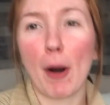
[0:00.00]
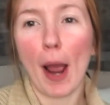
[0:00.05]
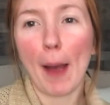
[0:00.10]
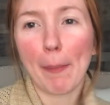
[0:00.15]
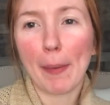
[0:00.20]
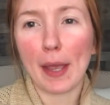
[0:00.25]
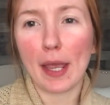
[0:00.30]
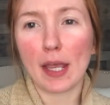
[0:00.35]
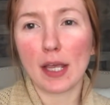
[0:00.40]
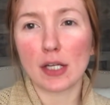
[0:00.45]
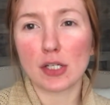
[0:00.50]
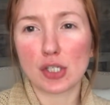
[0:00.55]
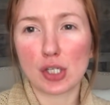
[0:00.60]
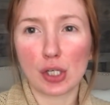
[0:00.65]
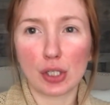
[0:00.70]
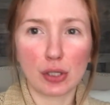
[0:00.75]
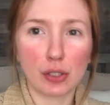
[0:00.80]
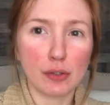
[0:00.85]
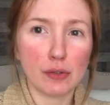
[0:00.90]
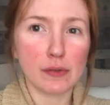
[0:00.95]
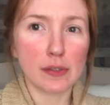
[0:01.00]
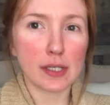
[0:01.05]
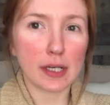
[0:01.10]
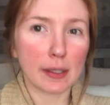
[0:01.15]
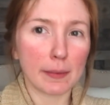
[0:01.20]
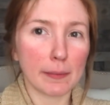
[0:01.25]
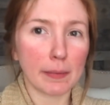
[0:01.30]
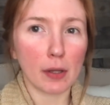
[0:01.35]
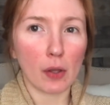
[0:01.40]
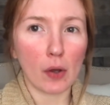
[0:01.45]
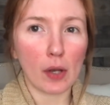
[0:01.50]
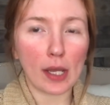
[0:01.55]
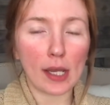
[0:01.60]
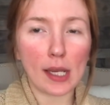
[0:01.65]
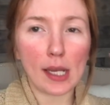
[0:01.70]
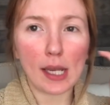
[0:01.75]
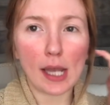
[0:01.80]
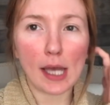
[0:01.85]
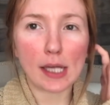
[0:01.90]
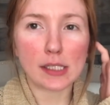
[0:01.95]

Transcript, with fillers: prepping to lose an employee.